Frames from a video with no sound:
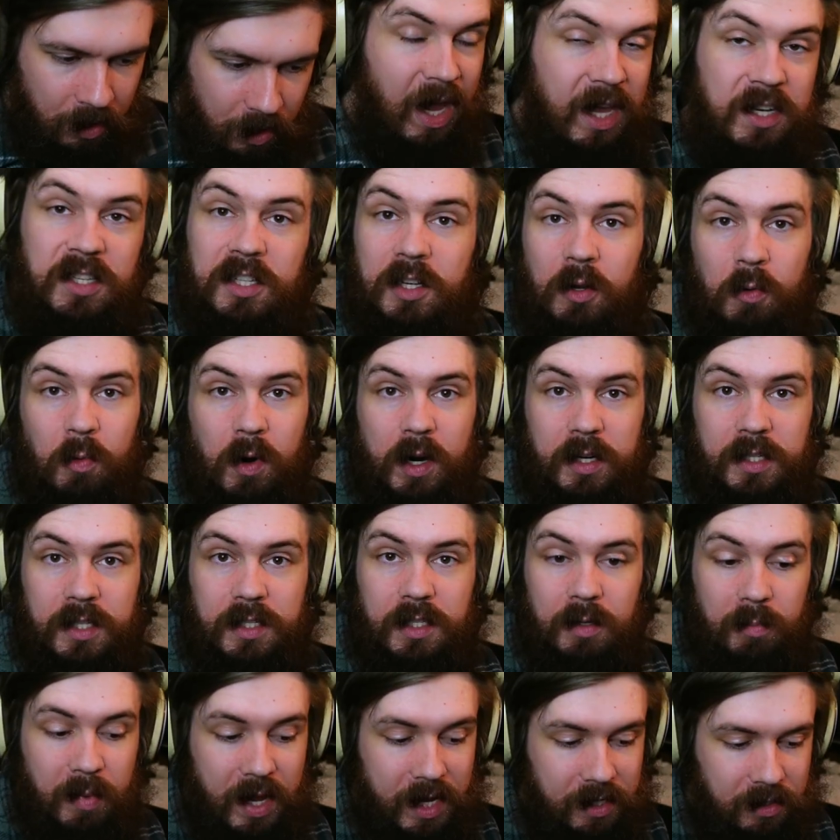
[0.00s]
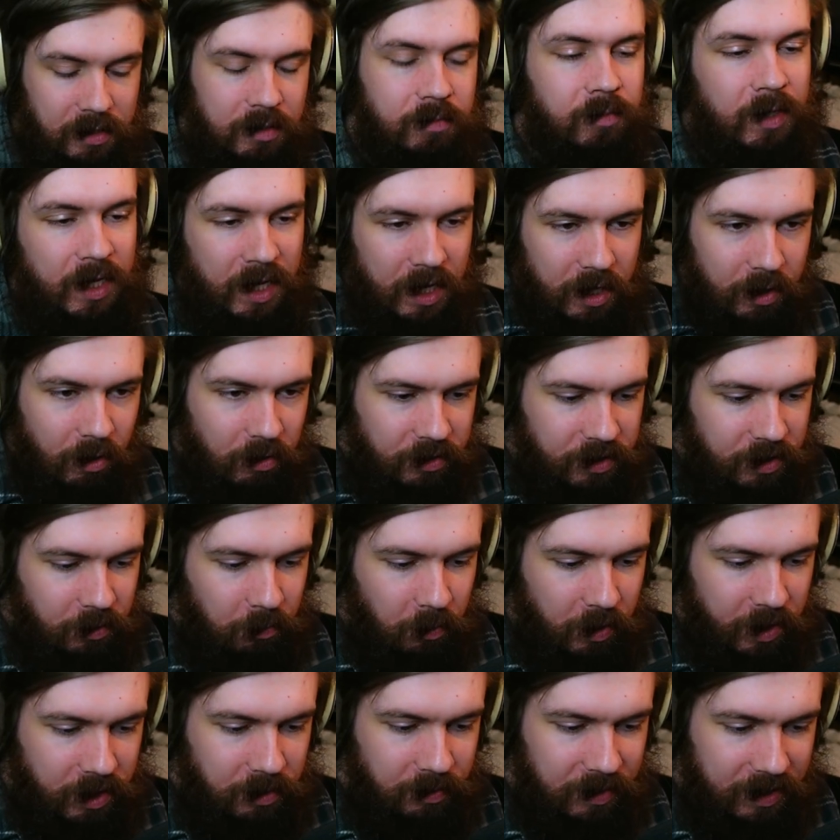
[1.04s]
It still works as a bass. It also
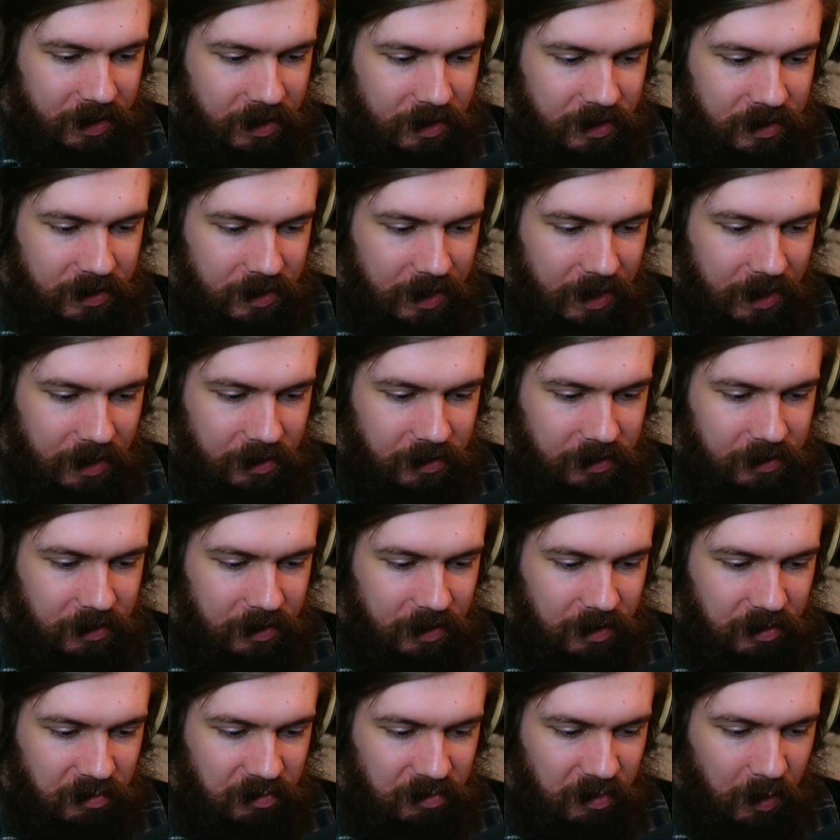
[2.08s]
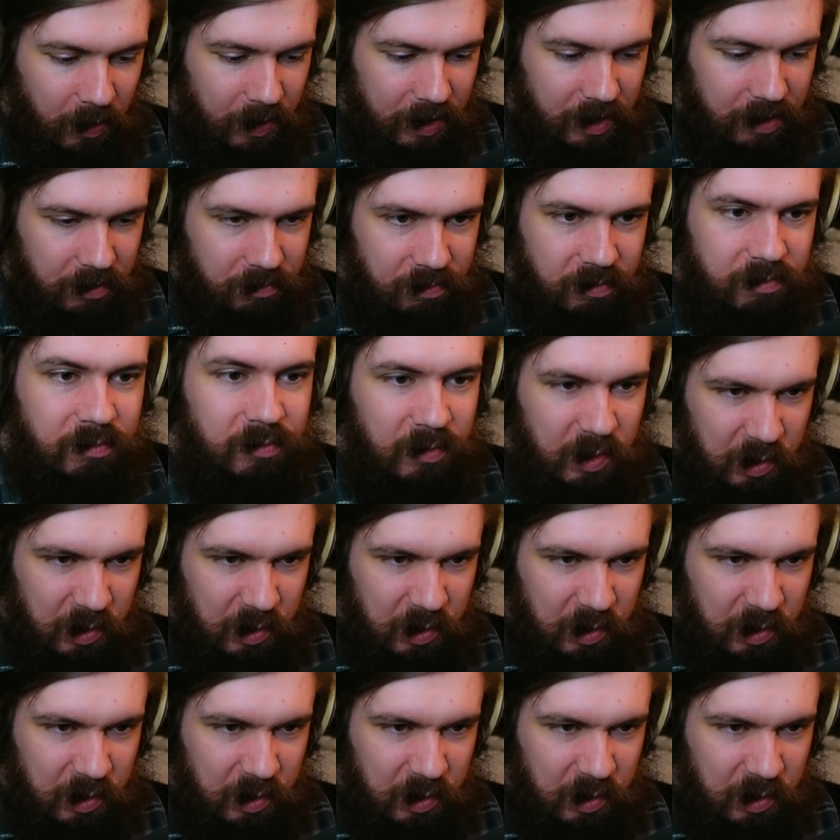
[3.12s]
works because it's a very